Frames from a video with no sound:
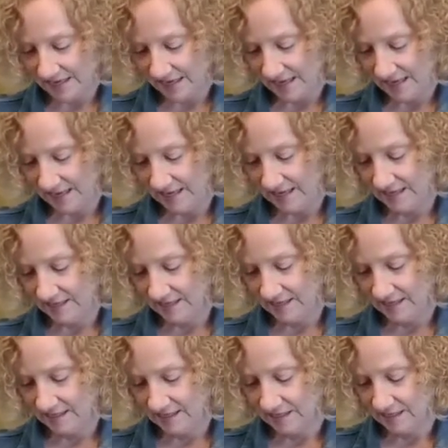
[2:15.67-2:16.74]
and
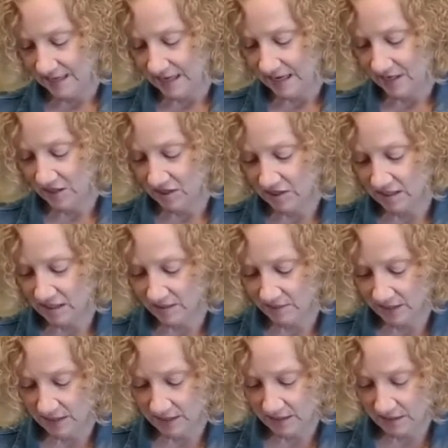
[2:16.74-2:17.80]
I just love
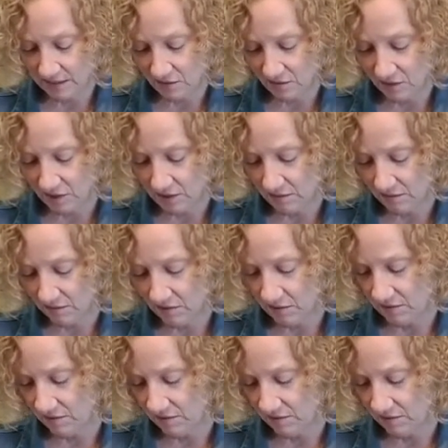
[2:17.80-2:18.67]
it. It's so cute.